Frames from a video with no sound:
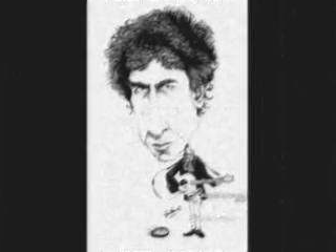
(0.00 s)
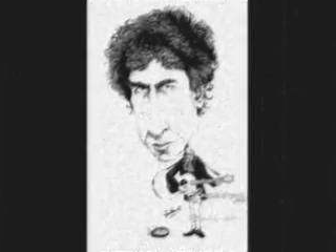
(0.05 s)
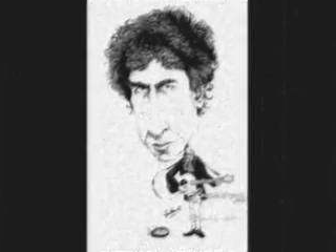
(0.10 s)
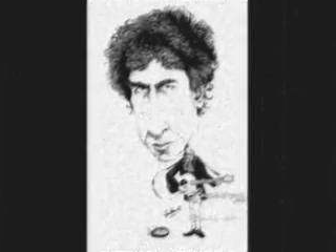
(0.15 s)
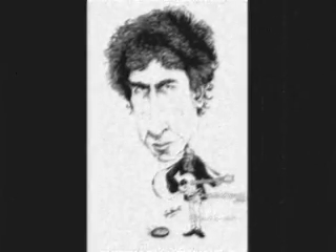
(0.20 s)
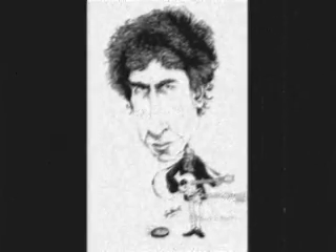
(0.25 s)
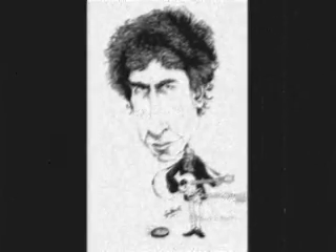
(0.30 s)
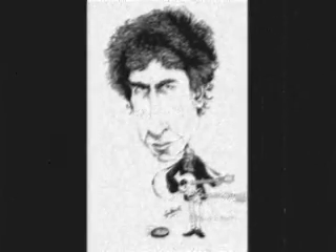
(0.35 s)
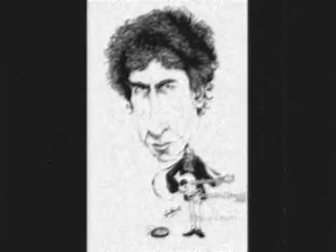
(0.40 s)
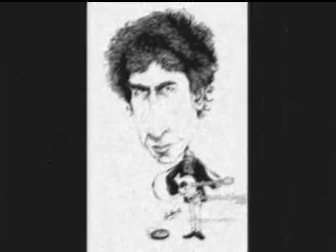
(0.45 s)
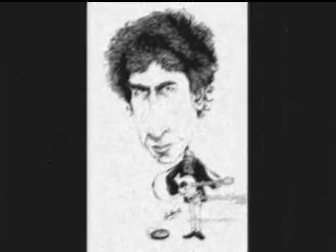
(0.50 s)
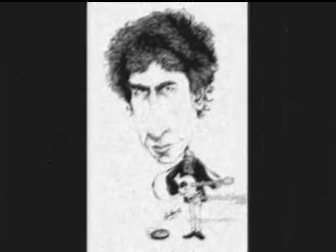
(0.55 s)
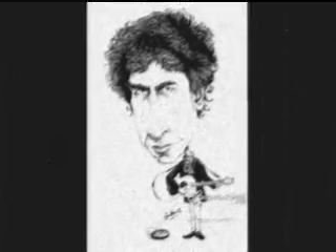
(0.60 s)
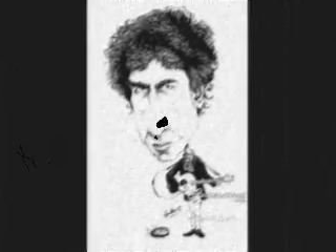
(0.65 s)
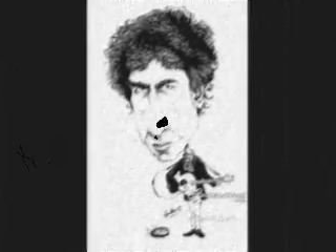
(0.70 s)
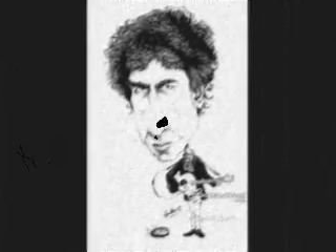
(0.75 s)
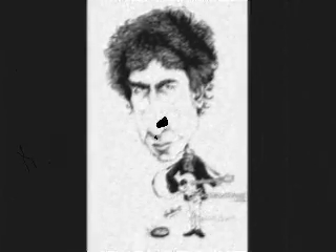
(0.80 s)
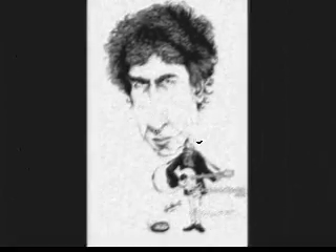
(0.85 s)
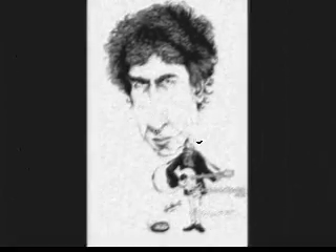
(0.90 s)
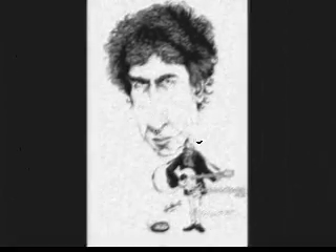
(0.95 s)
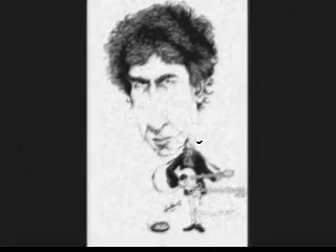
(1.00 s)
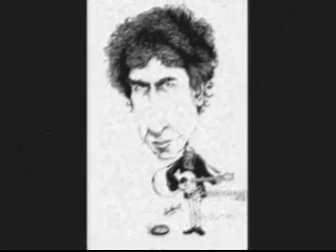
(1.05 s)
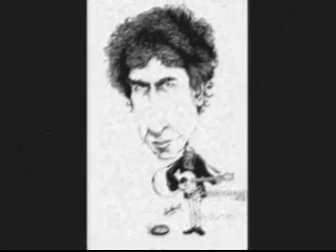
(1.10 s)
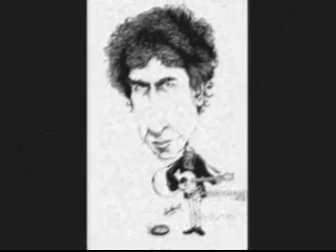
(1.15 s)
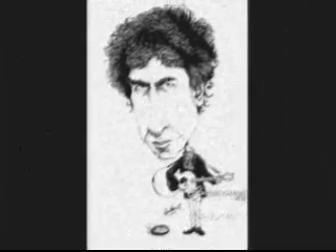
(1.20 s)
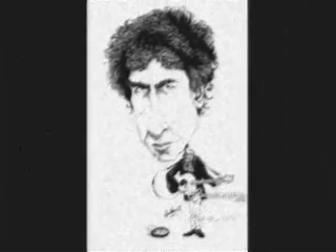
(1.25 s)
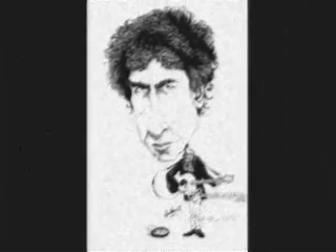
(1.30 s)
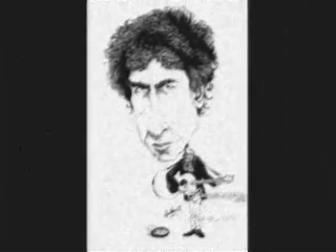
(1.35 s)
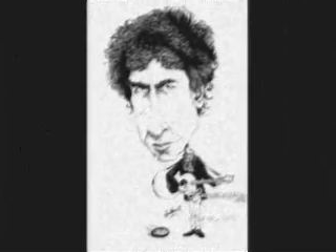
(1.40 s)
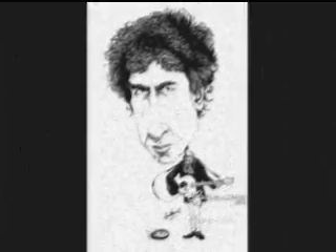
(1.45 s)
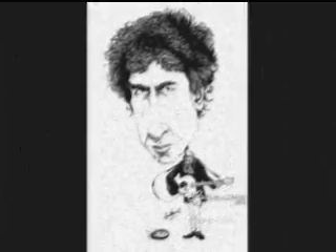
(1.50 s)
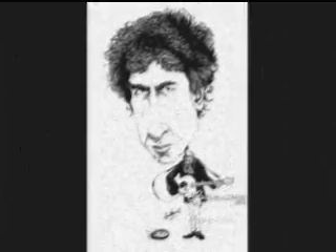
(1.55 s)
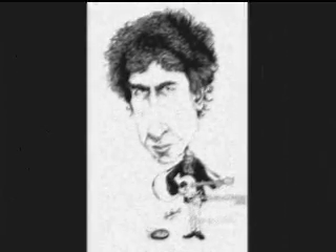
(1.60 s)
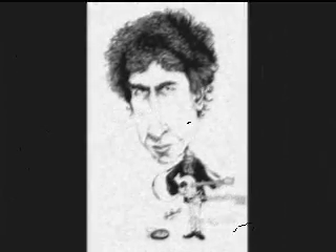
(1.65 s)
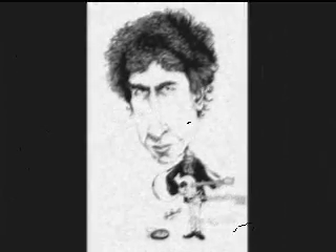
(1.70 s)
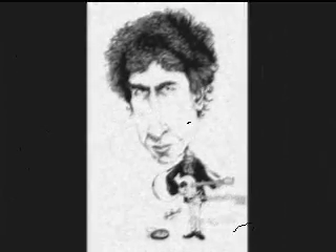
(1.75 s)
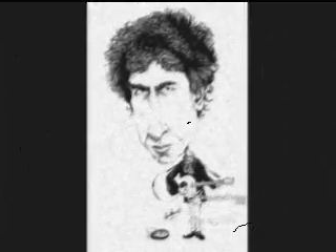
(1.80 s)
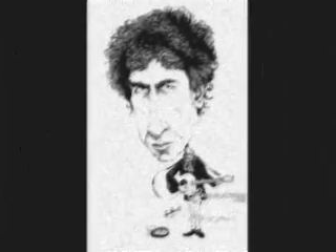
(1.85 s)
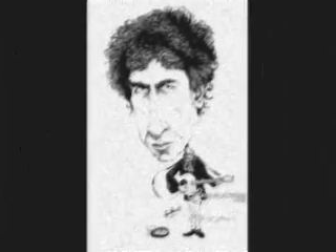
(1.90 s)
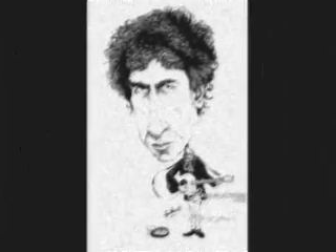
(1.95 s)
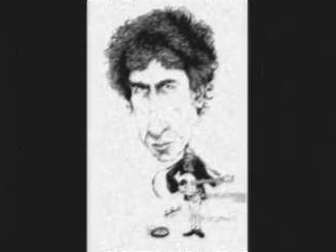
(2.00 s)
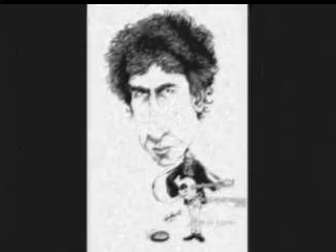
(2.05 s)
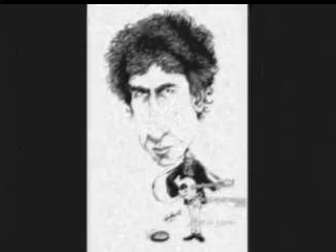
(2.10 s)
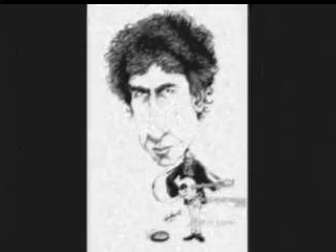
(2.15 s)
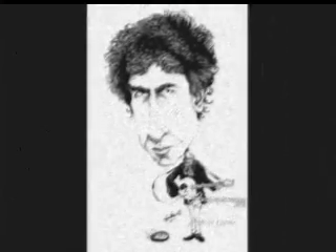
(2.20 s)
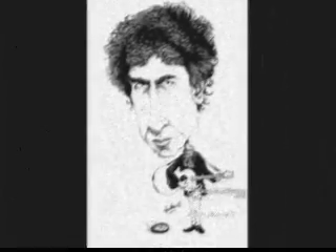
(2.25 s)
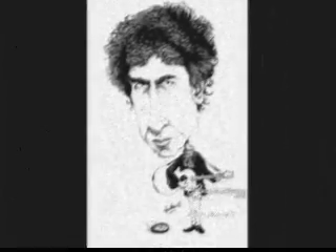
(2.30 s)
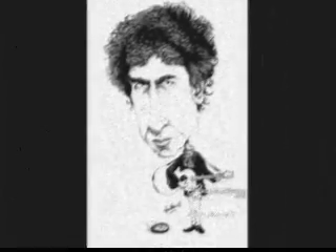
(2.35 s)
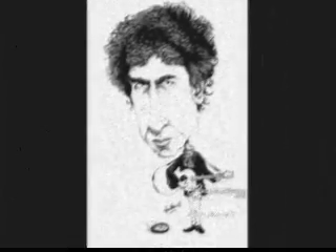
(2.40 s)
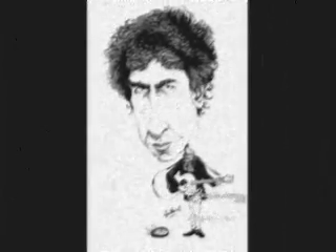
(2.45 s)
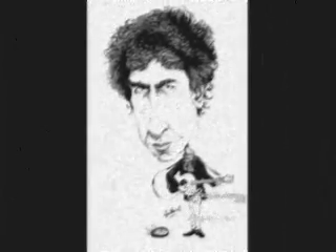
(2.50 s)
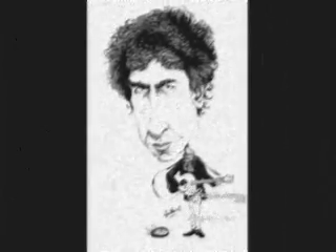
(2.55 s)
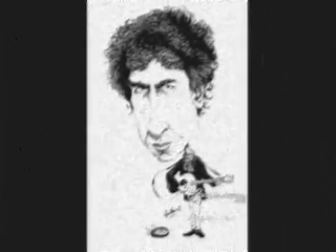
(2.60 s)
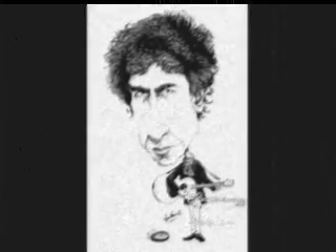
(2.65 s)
you know, chasing rats around, sticking them up his ass.